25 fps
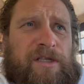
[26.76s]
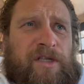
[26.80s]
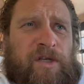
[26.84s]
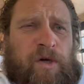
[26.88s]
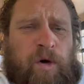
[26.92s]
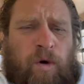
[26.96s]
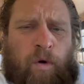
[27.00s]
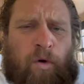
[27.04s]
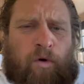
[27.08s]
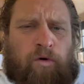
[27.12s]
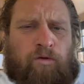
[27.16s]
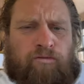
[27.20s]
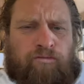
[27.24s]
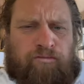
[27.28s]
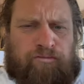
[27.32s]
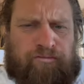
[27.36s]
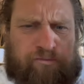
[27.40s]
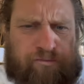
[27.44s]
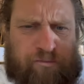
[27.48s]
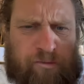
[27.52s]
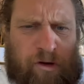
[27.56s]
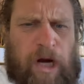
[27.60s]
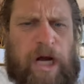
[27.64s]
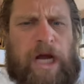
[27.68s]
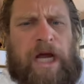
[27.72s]
talk
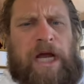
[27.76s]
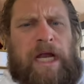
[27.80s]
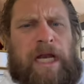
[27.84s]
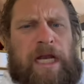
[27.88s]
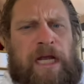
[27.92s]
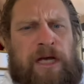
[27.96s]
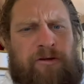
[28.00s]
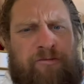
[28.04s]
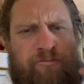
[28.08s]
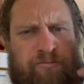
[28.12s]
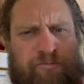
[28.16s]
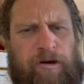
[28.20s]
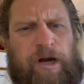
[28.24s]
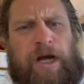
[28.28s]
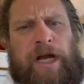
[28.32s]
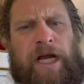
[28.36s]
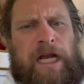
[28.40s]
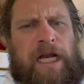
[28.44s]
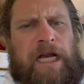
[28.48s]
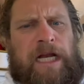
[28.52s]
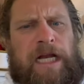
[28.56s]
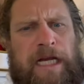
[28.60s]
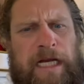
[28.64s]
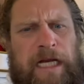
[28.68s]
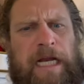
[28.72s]
really,
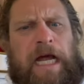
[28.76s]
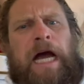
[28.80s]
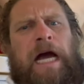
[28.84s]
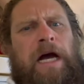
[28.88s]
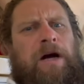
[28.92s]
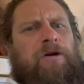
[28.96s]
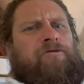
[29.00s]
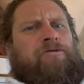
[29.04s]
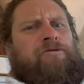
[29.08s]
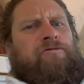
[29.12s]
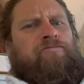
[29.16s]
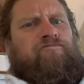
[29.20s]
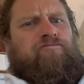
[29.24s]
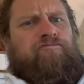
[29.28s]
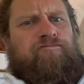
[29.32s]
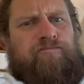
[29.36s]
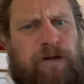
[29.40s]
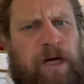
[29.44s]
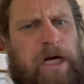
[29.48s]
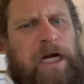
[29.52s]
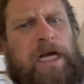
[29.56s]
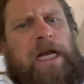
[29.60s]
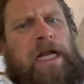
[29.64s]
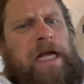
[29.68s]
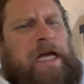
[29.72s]
really loud and
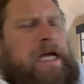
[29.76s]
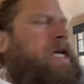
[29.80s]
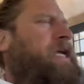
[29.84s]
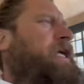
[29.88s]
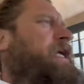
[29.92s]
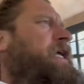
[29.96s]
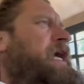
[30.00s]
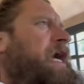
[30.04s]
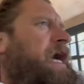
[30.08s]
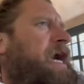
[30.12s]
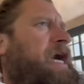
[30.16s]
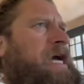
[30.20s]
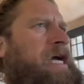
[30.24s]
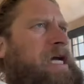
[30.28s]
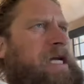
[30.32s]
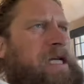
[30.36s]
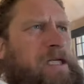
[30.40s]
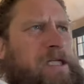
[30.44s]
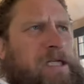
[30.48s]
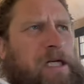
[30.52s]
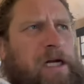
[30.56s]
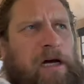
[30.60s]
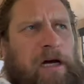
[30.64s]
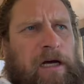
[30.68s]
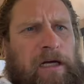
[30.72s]
really
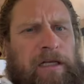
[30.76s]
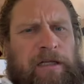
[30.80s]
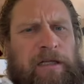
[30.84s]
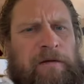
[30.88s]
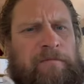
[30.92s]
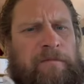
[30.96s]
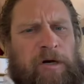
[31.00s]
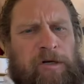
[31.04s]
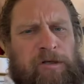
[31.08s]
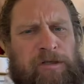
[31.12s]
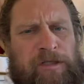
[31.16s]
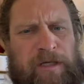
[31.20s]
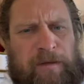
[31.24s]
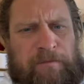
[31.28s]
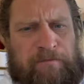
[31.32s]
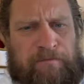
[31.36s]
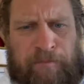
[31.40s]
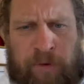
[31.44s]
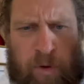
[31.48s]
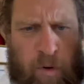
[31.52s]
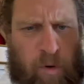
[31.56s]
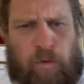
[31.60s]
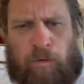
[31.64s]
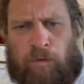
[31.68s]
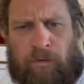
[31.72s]
engaged, like the most
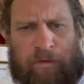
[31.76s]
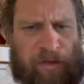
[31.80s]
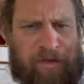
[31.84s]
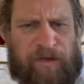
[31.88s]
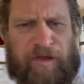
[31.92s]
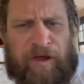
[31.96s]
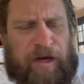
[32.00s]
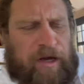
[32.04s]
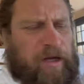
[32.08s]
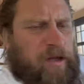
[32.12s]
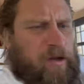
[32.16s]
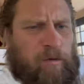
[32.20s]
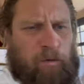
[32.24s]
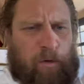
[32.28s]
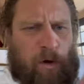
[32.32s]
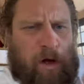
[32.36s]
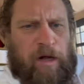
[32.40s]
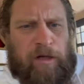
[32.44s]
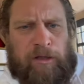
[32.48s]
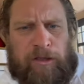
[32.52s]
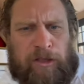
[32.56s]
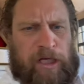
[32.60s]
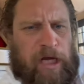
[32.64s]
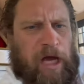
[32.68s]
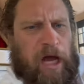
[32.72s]
important thing in the
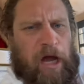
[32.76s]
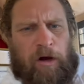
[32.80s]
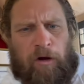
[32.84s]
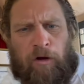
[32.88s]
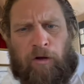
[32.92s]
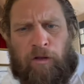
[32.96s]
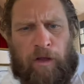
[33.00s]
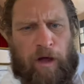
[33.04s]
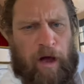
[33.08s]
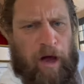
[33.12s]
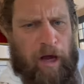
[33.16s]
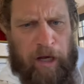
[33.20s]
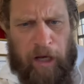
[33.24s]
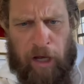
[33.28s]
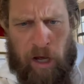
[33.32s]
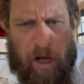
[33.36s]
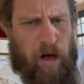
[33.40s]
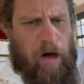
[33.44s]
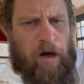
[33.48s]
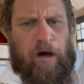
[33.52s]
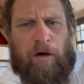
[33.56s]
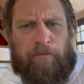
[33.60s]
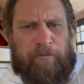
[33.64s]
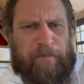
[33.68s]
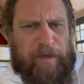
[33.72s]
world's going on that I
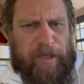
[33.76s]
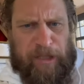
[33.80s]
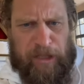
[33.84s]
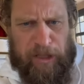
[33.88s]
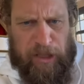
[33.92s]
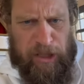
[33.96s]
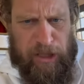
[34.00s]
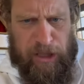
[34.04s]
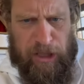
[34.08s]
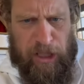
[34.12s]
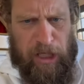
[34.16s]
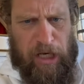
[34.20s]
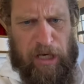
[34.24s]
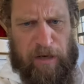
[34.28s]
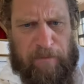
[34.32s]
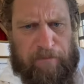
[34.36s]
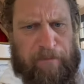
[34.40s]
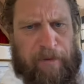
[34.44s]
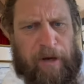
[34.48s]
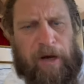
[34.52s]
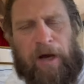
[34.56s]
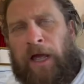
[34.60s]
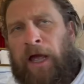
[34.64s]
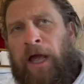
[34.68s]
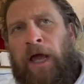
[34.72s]
can't be disturbed
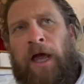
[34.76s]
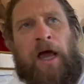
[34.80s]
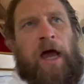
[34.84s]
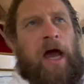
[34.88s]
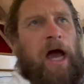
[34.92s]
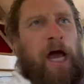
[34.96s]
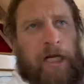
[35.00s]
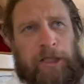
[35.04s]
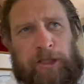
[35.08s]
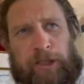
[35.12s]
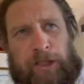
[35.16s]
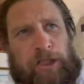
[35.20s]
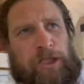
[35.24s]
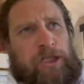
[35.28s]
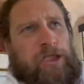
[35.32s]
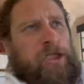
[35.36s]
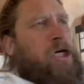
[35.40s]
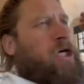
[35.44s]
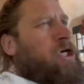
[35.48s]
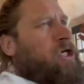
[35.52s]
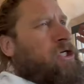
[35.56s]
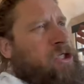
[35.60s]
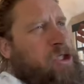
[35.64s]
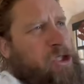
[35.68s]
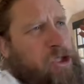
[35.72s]
by, and just
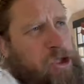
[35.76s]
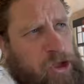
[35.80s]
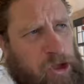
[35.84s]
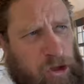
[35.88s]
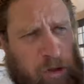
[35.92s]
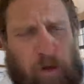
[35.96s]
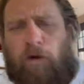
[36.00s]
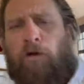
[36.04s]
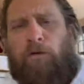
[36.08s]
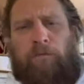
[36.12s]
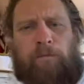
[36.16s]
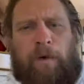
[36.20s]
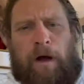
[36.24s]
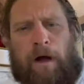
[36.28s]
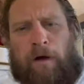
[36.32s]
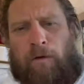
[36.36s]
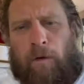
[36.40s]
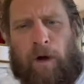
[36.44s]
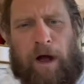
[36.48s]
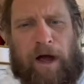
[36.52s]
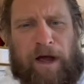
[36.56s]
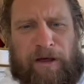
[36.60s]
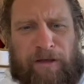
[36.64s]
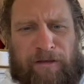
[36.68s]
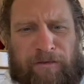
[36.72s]
storm my
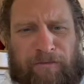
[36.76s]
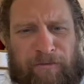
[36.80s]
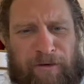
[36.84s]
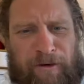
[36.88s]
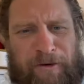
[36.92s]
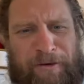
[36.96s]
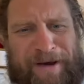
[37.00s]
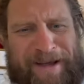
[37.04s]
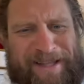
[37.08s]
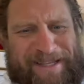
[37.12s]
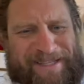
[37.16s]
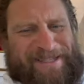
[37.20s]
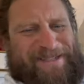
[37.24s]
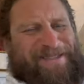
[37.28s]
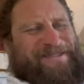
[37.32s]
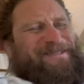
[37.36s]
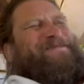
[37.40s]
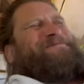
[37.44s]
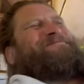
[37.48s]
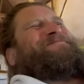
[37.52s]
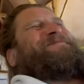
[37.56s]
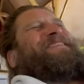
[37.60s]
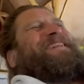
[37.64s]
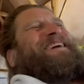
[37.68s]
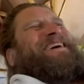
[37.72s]
way through into
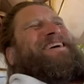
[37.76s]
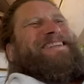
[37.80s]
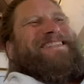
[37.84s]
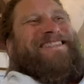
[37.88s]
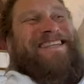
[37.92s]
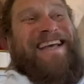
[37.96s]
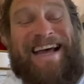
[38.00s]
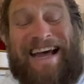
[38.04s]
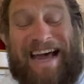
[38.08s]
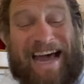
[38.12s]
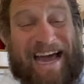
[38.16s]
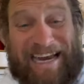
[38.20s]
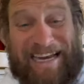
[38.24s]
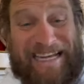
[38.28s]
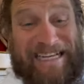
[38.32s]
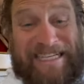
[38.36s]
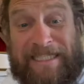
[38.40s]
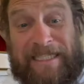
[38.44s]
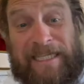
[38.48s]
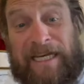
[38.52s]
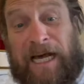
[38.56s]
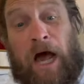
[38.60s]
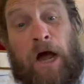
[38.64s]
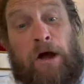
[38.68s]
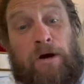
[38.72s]
a place. And it
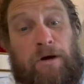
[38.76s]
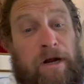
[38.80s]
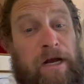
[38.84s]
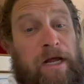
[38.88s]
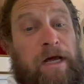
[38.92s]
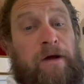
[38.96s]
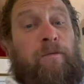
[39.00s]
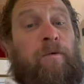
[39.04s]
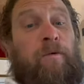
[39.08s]
totally